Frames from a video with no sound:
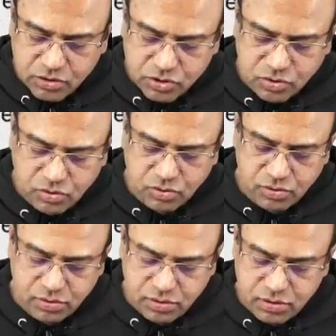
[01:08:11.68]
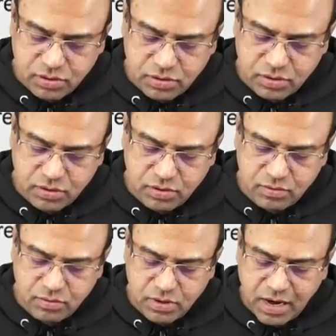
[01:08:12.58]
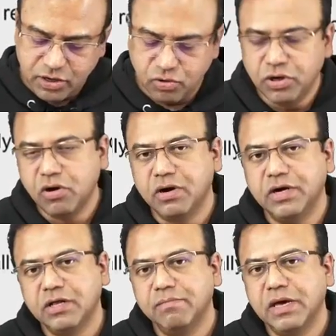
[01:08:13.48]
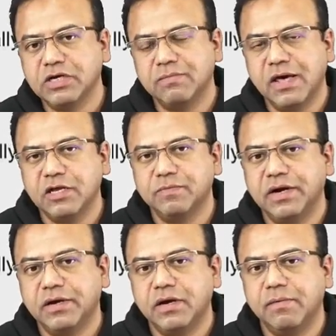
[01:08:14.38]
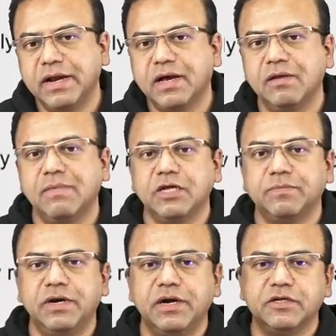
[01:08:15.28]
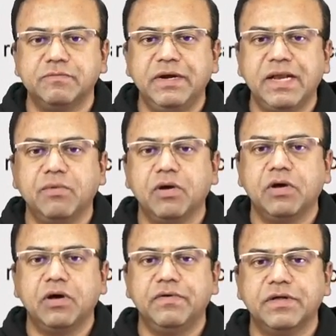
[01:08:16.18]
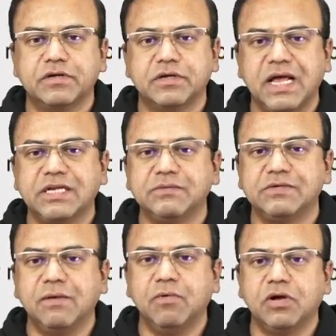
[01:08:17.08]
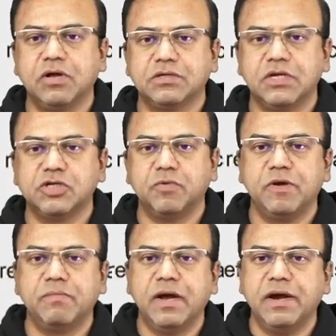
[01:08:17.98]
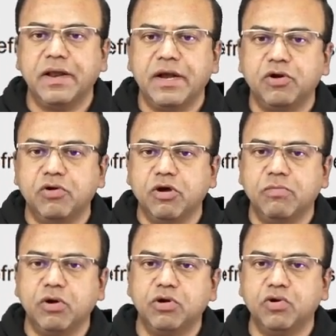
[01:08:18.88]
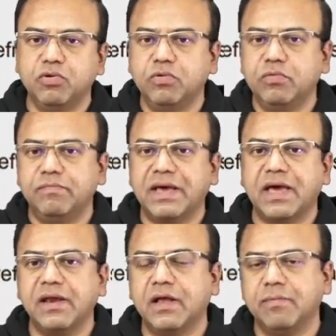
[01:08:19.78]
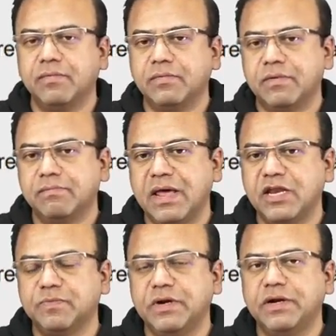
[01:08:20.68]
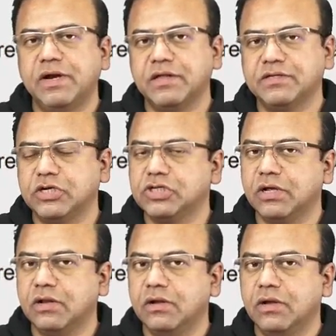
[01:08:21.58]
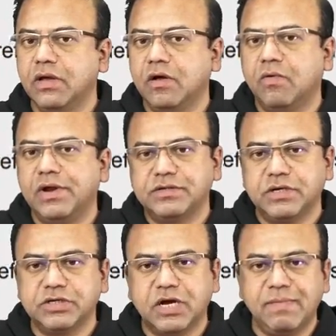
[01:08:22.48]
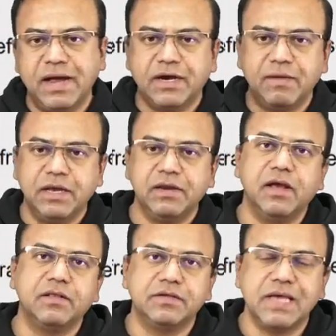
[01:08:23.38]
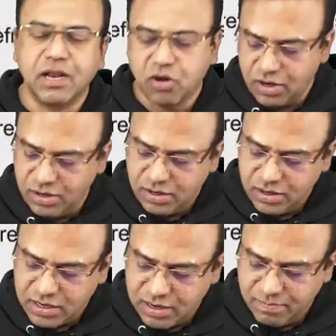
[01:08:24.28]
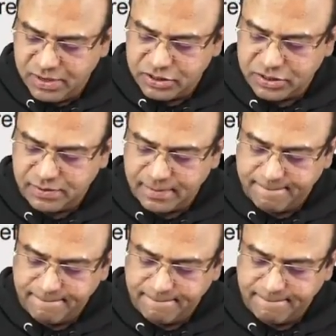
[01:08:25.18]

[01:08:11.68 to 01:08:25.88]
So I told you already the major management, the medical management is beta blocker, we discussed calcium channel blockers, disopyramide and I told you about two mechanical management that is surgical. One is surgical myectomy and the other is alcohol ablation.